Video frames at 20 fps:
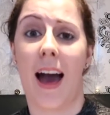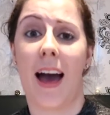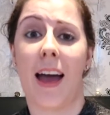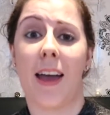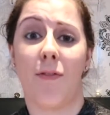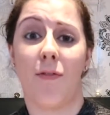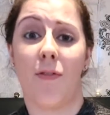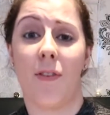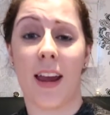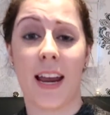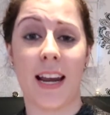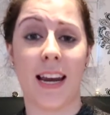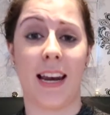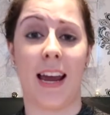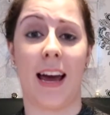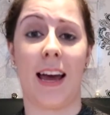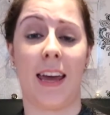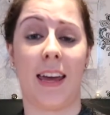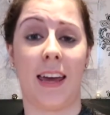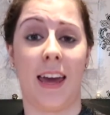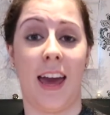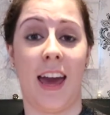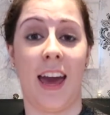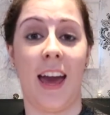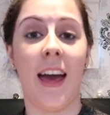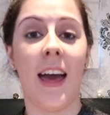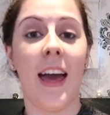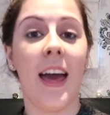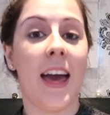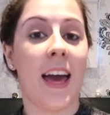I really like
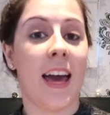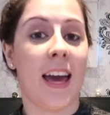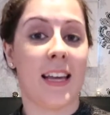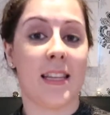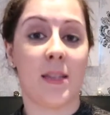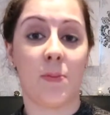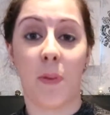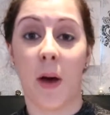it. It's